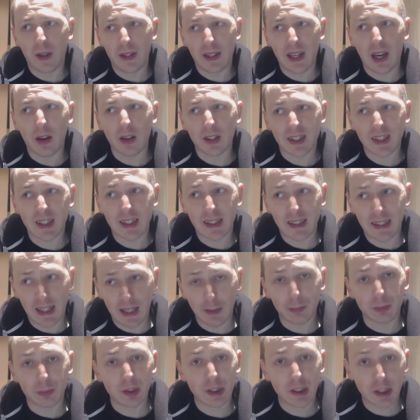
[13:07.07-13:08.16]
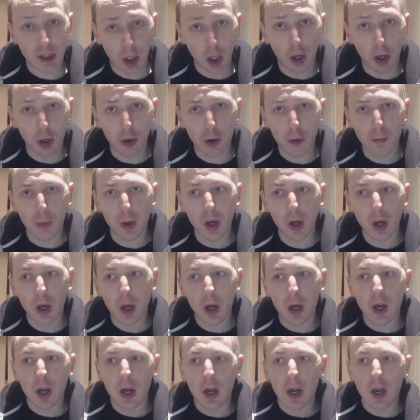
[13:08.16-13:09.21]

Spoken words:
went down a slippery slope.